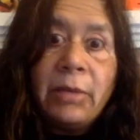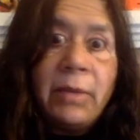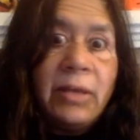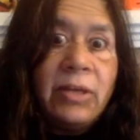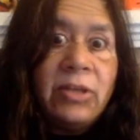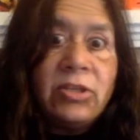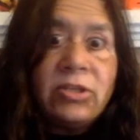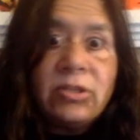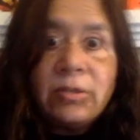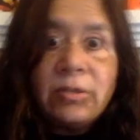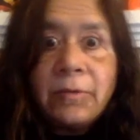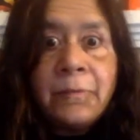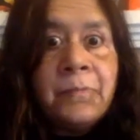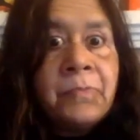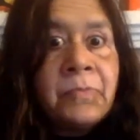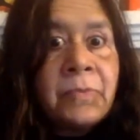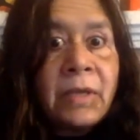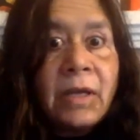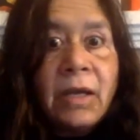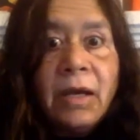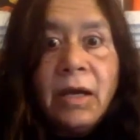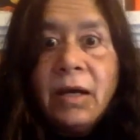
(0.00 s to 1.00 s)
manager.
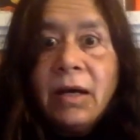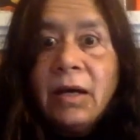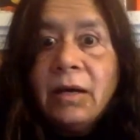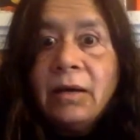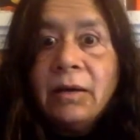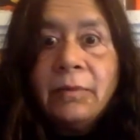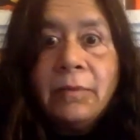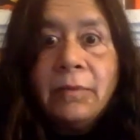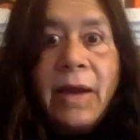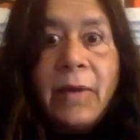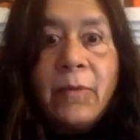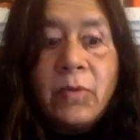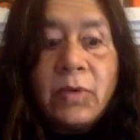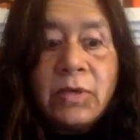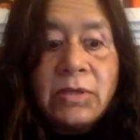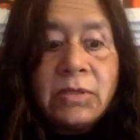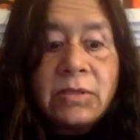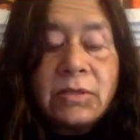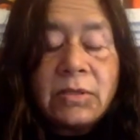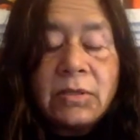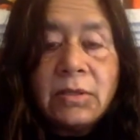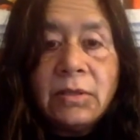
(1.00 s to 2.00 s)
I
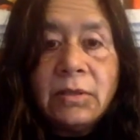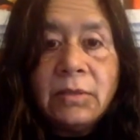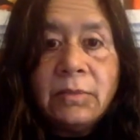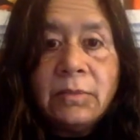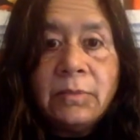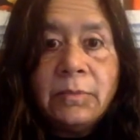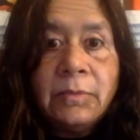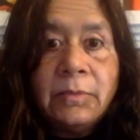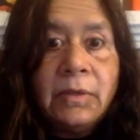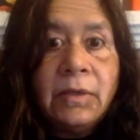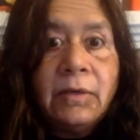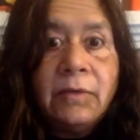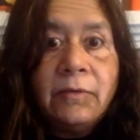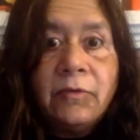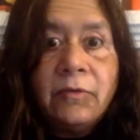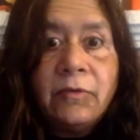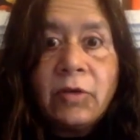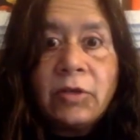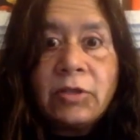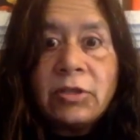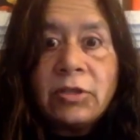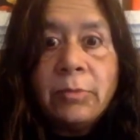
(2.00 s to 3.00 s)
was
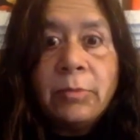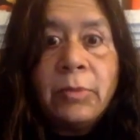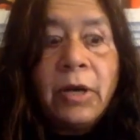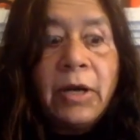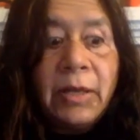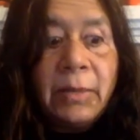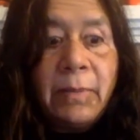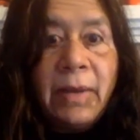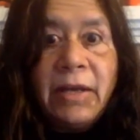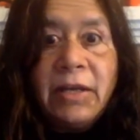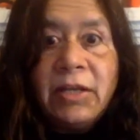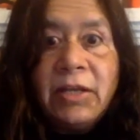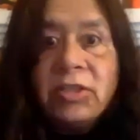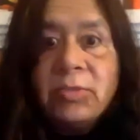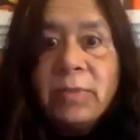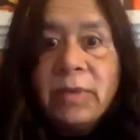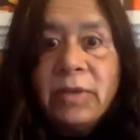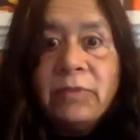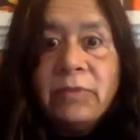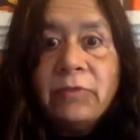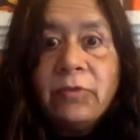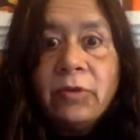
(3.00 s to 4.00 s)
focused on product
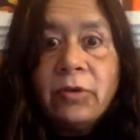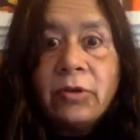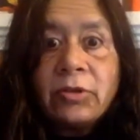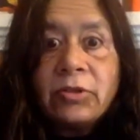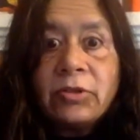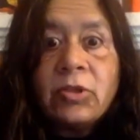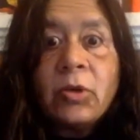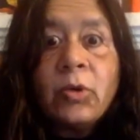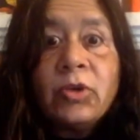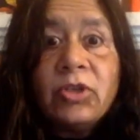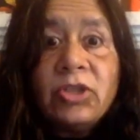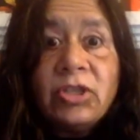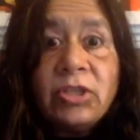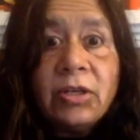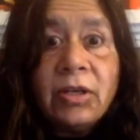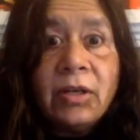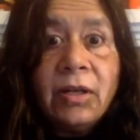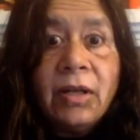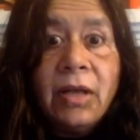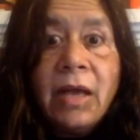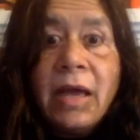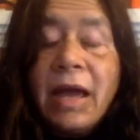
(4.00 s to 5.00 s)
management for
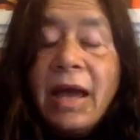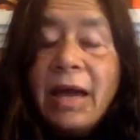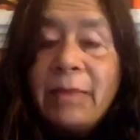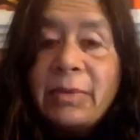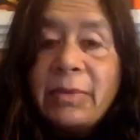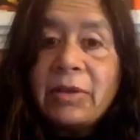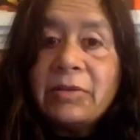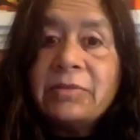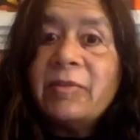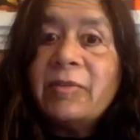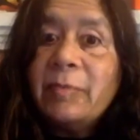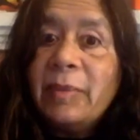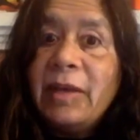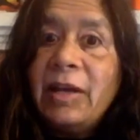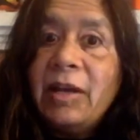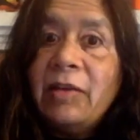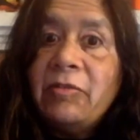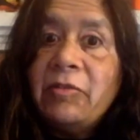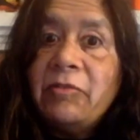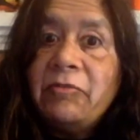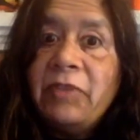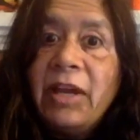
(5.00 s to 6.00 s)
social, and because of my
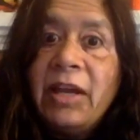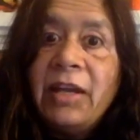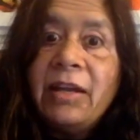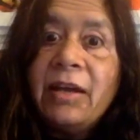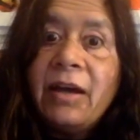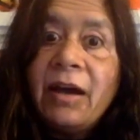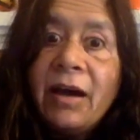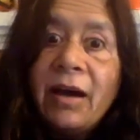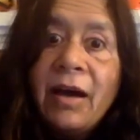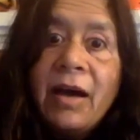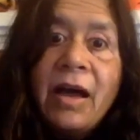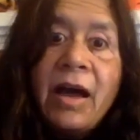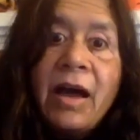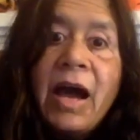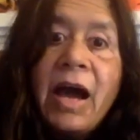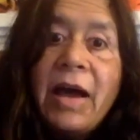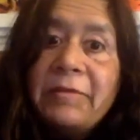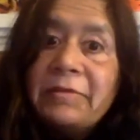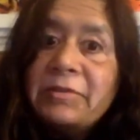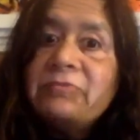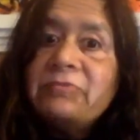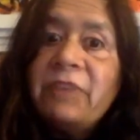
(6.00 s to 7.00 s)
love of data,
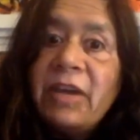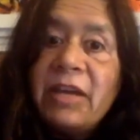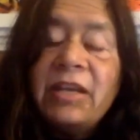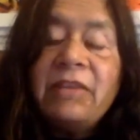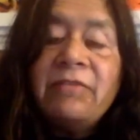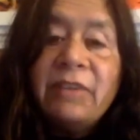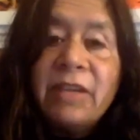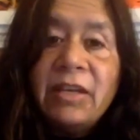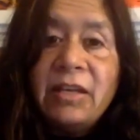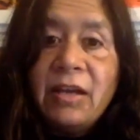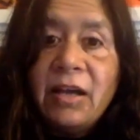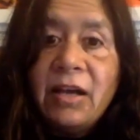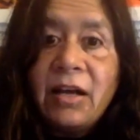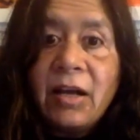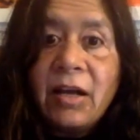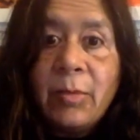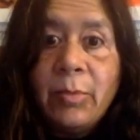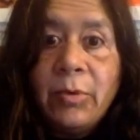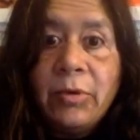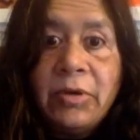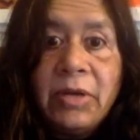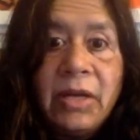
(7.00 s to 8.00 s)
I was very, very hung
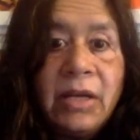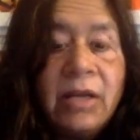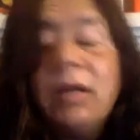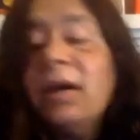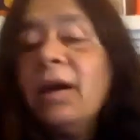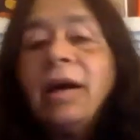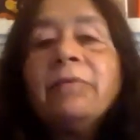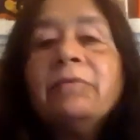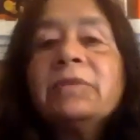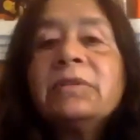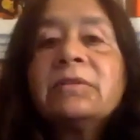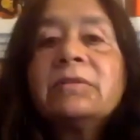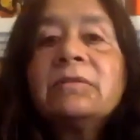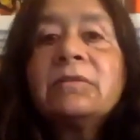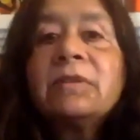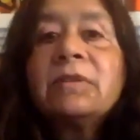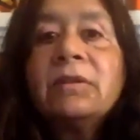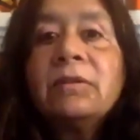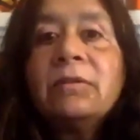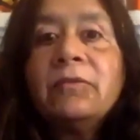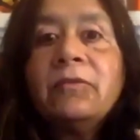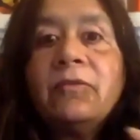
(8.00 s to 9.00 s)
up on data. I was,
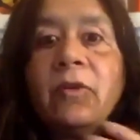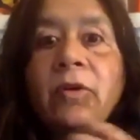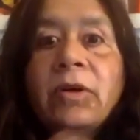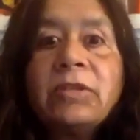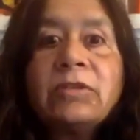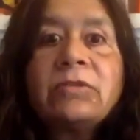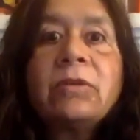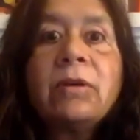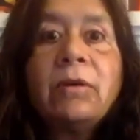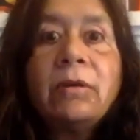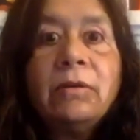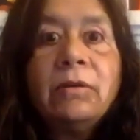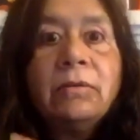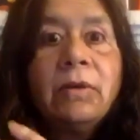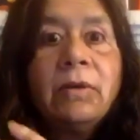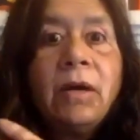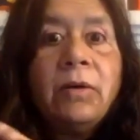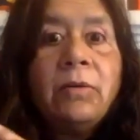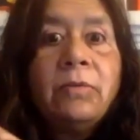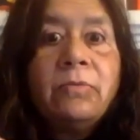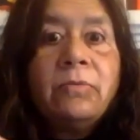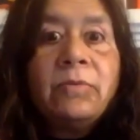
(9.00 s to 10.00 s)
focused on
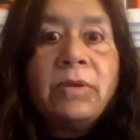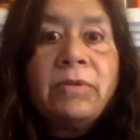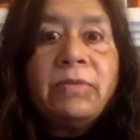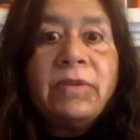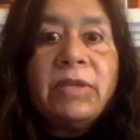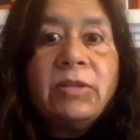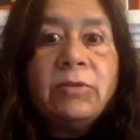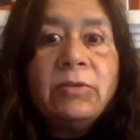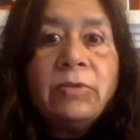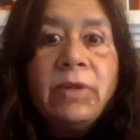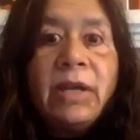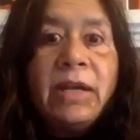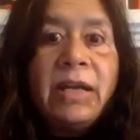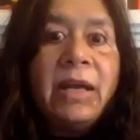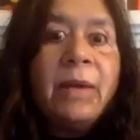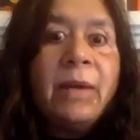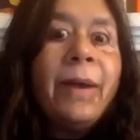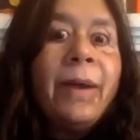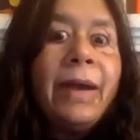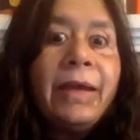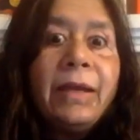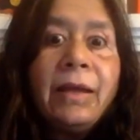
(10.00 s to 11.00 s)
how do we do data
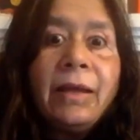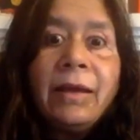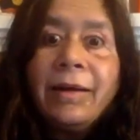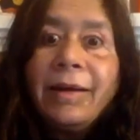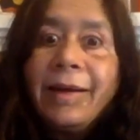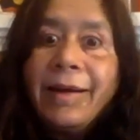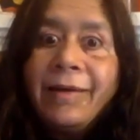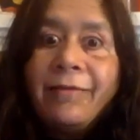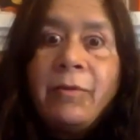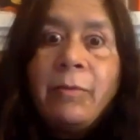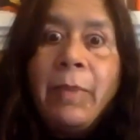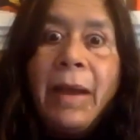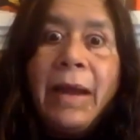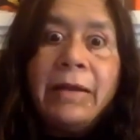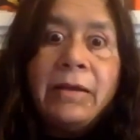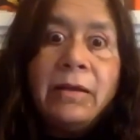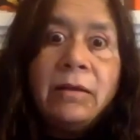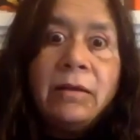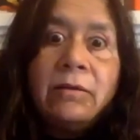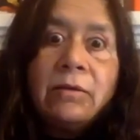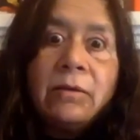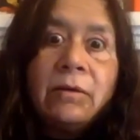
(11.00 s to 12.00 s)
mining, and I have a
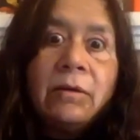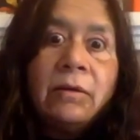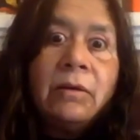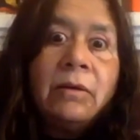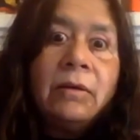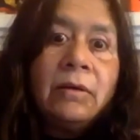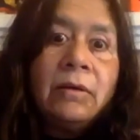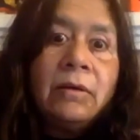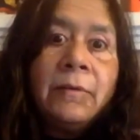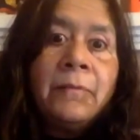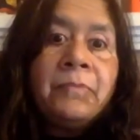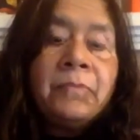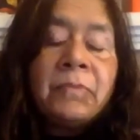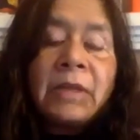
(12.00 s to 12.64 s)
patent on